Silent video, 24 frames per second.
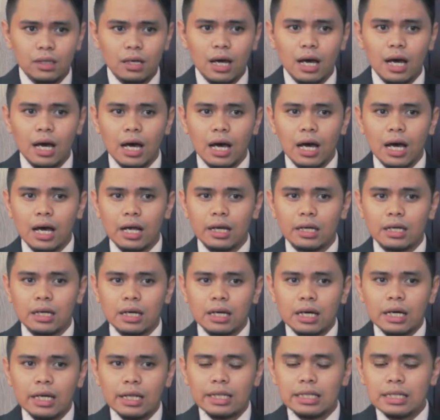And
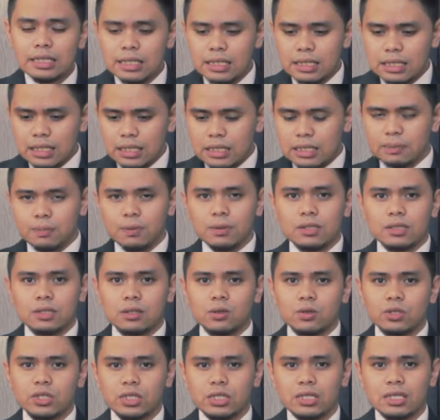this supports the
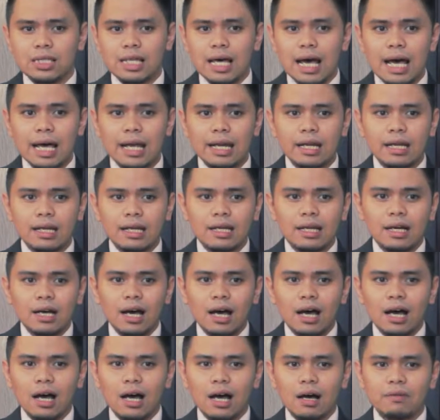notion that
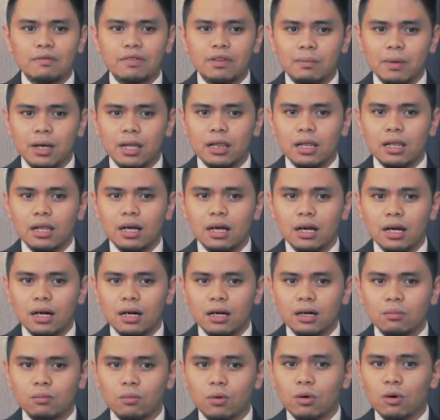females
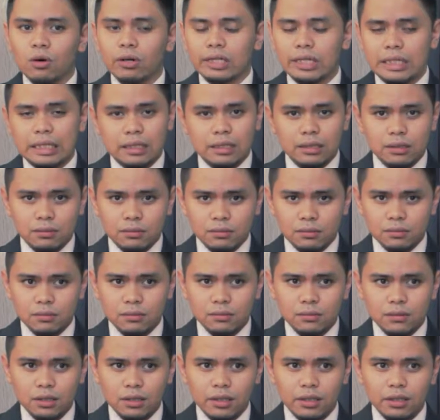are more keen
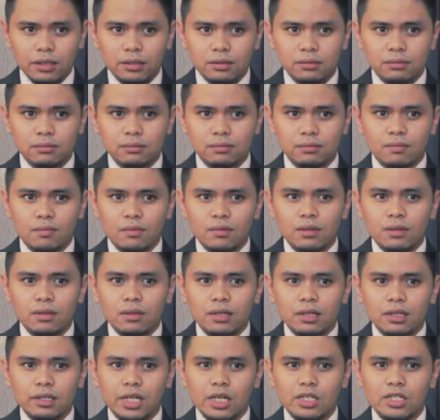in
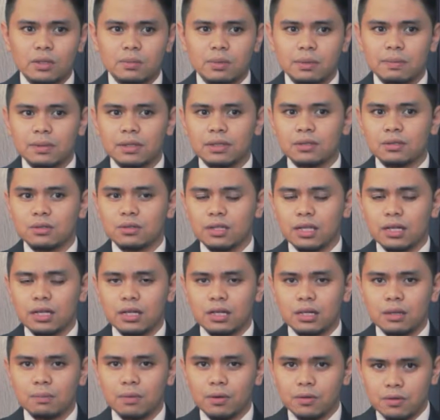engaging people to
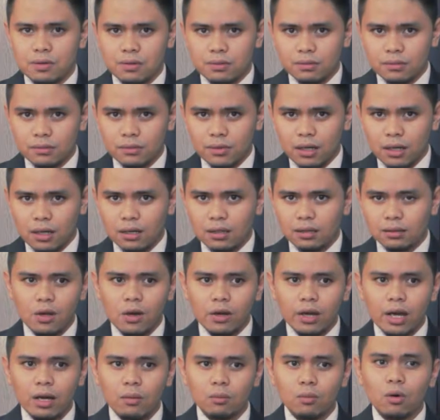their posts.
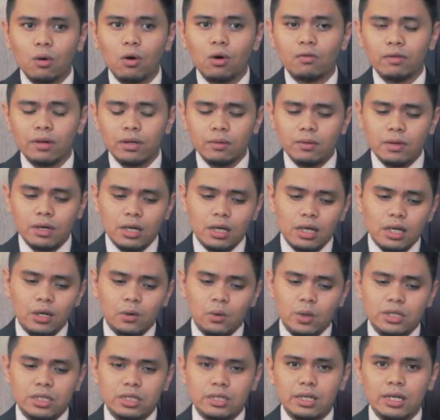Okay, moreover,
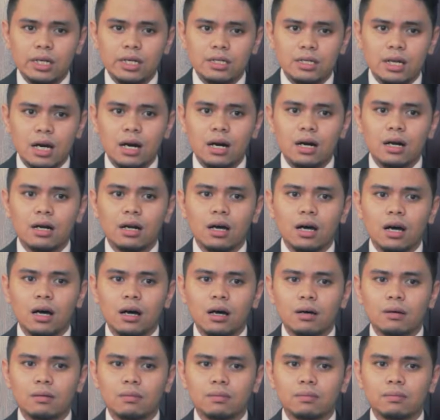questionnaires
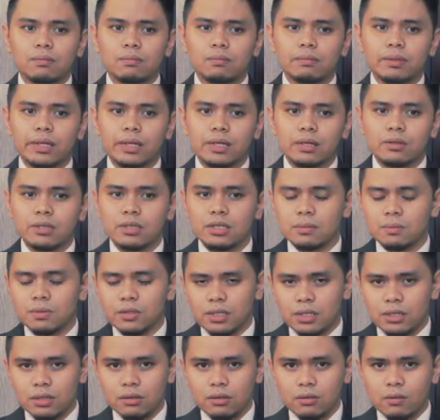are being
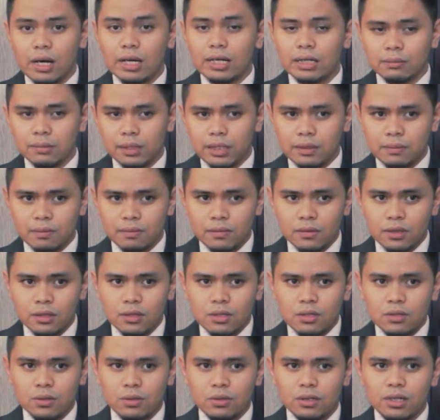distributed randomly,
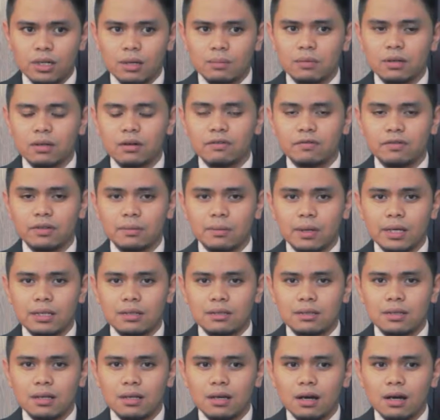so the number of female